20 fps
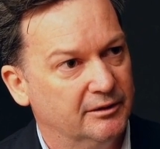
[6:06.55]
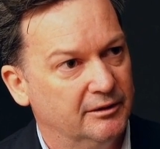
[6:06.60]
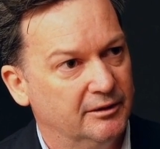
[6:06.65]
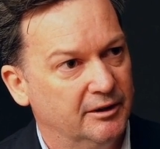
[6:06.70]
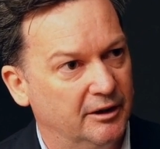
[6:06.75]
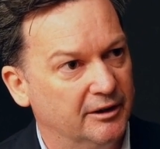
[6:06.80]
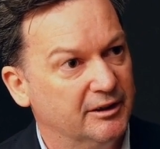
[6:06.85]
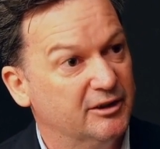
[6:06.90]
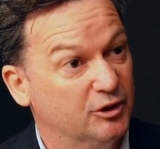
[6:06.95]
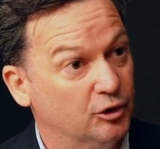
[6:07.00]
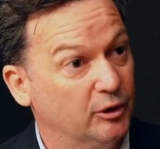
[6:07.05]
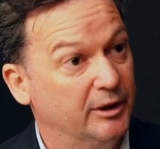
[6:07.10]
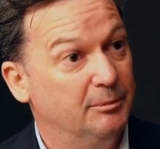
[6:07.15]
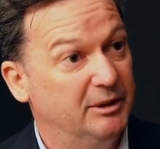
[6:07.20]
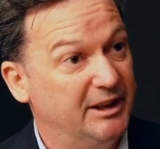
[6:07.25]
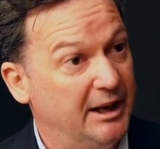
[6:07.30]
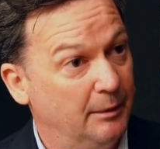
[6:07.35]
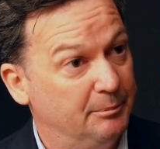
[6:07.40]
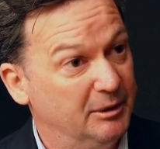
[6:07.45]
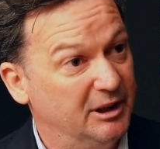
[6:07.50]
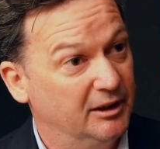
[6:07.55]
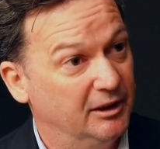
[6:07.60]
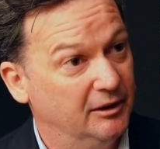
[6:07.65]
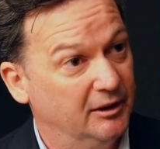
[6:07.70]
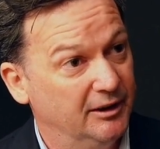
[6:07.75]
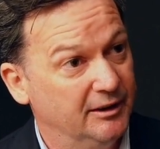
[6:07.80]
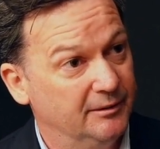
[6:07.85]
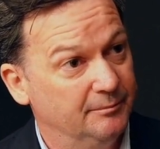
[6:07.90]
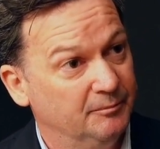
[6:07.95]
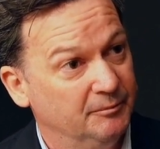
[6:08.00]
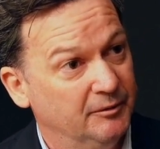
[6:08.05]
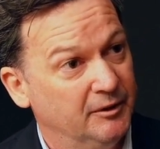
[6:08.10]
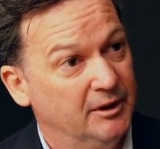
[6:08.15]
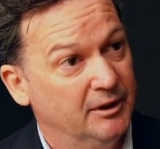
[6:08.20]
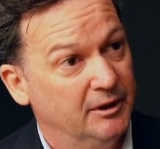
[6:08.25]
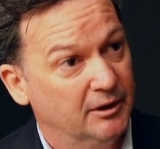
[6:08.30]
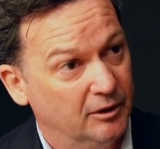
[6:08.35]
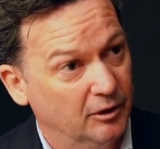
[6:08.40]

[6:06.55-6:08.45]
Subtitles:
extremely happy client.